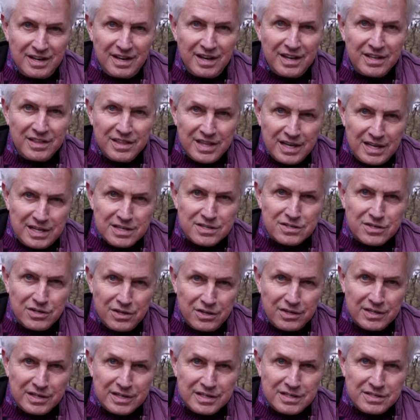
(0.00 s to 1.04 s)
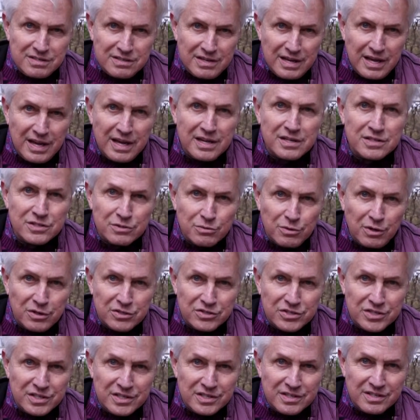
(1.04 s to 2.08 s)
and these gourds and
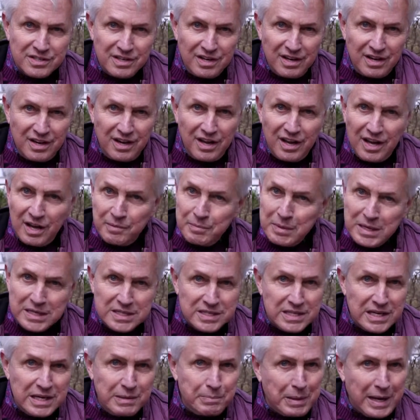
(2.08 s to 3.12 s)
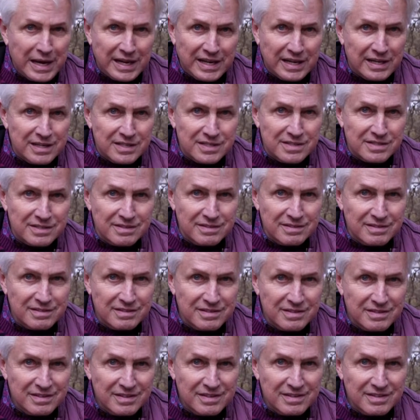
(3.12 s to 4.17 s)
squashes are my seed packets.
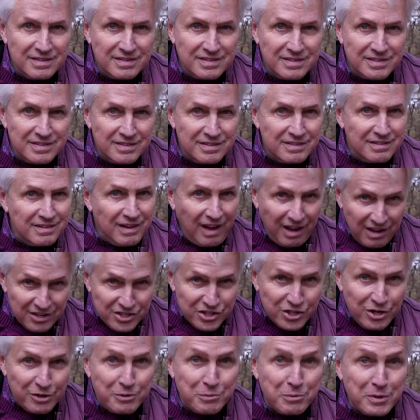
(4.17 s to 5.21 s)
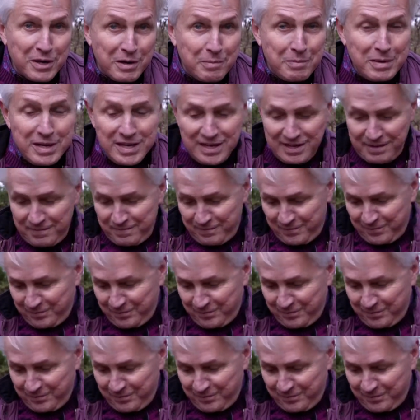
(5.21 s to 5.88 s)
I'll show you what I mean.